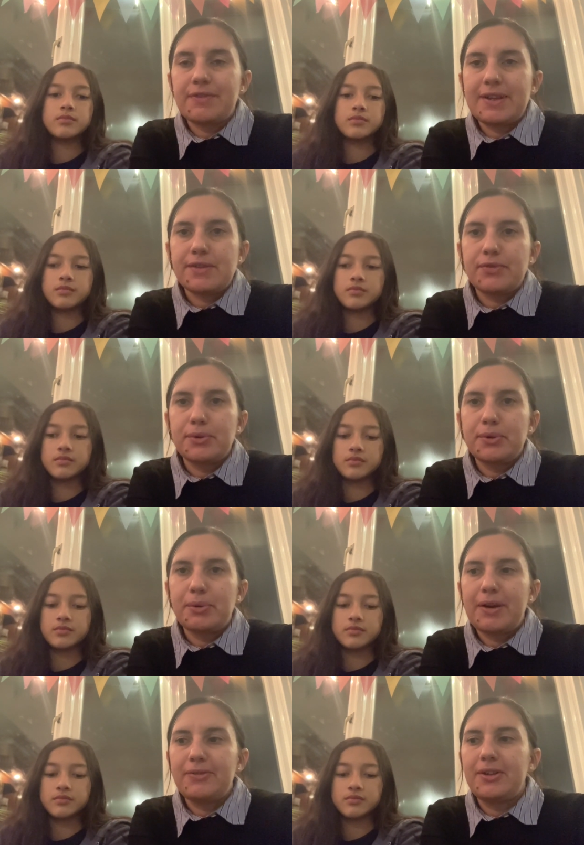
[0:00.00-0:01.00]
Speaker 1: Festival
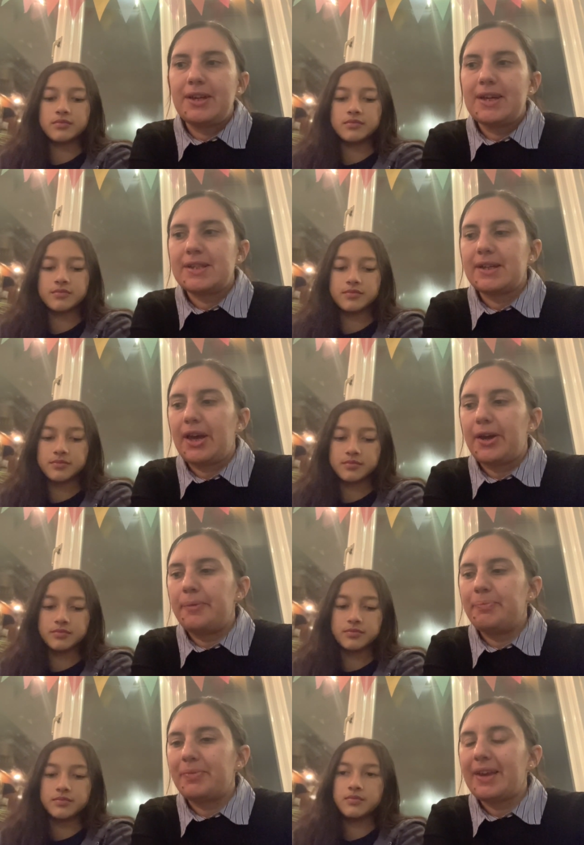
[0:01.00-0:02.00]
quite a few years ago.
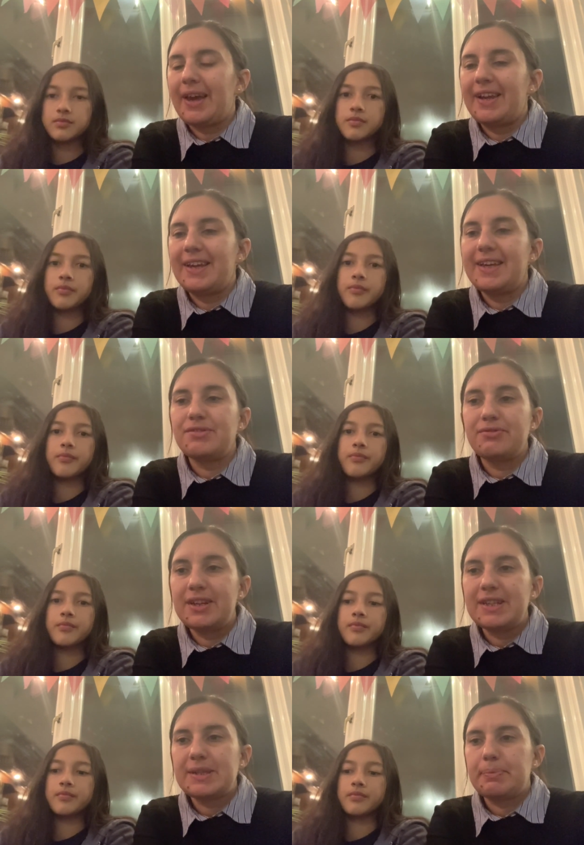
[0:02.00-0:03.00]
And it is really
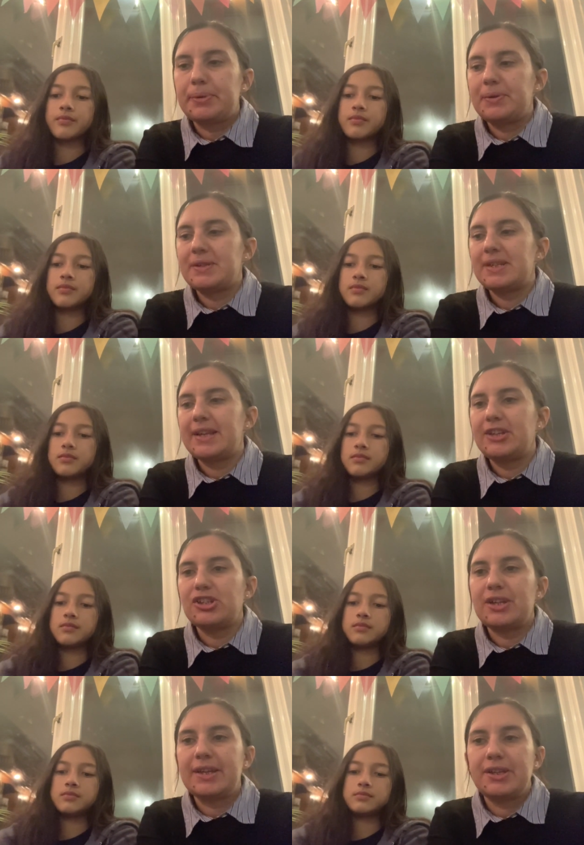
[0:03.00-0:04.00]
simple. It's
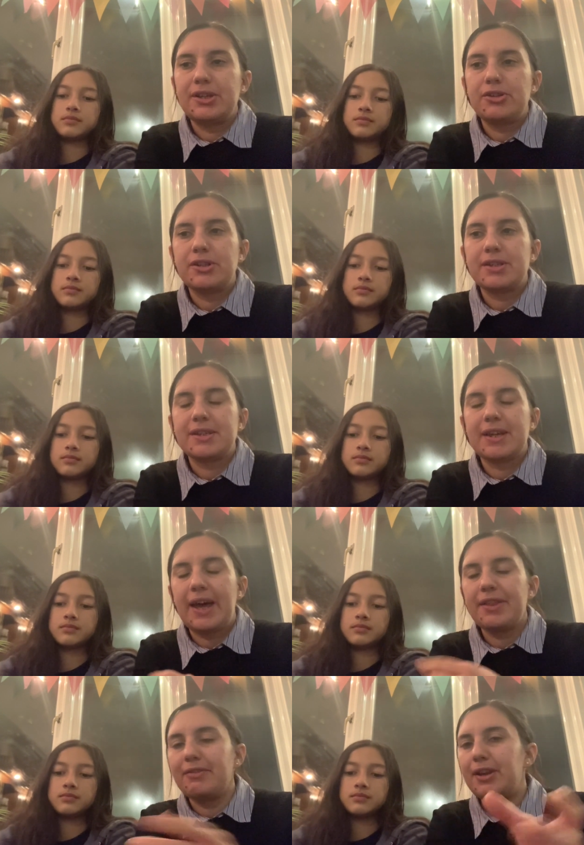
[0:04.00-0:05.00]
essentially you just
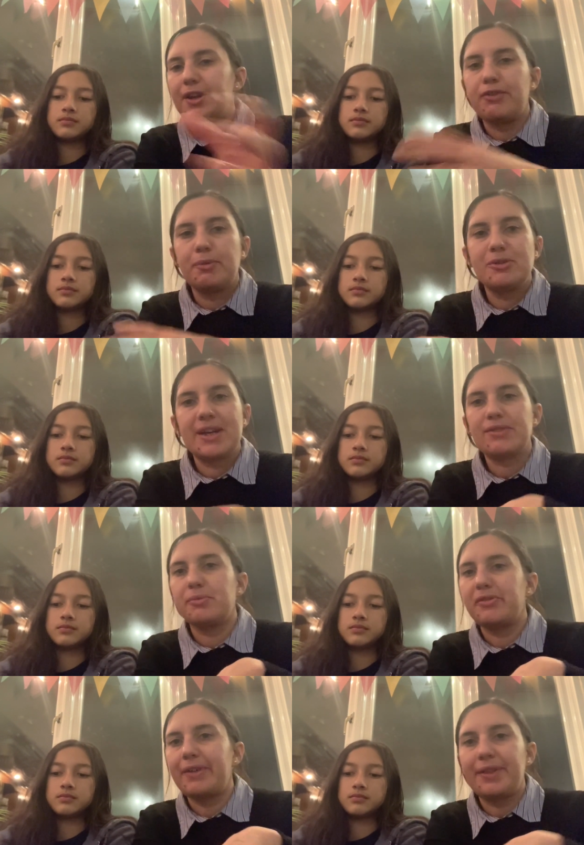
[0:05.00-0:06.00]
gather a load of objects from
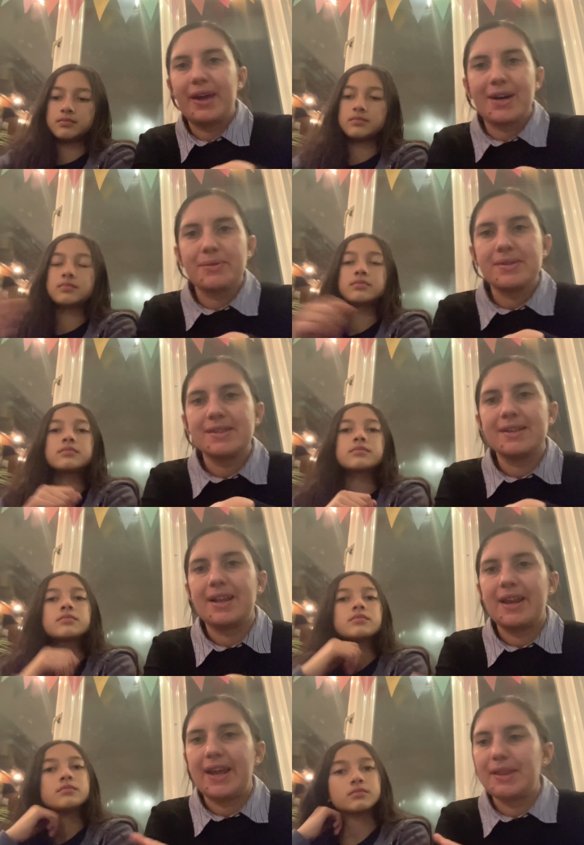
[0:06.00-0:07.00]
around the house,
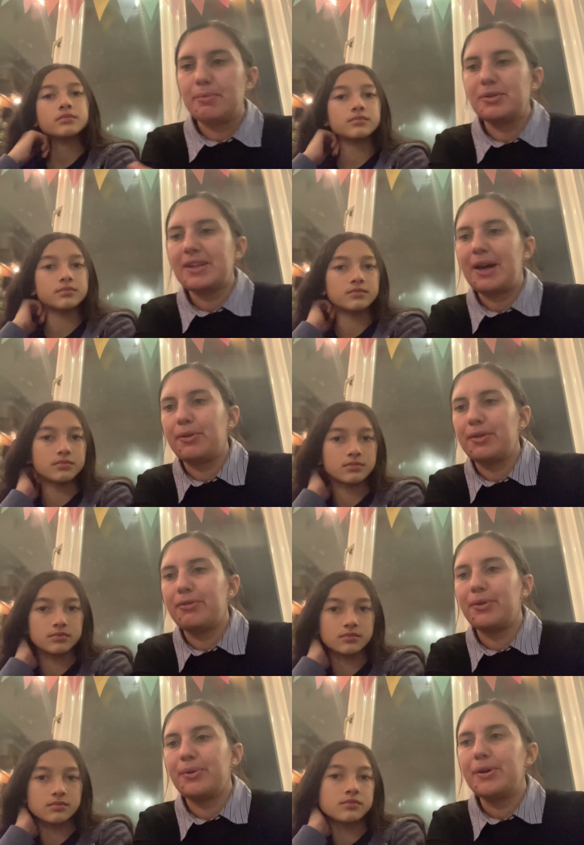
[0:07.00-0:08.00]
lay them all down on the
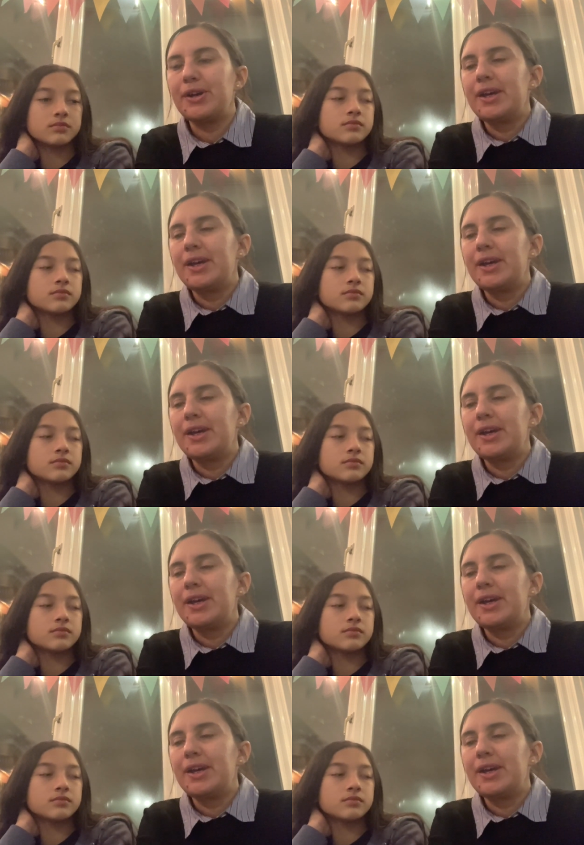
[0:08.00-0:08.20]
floor,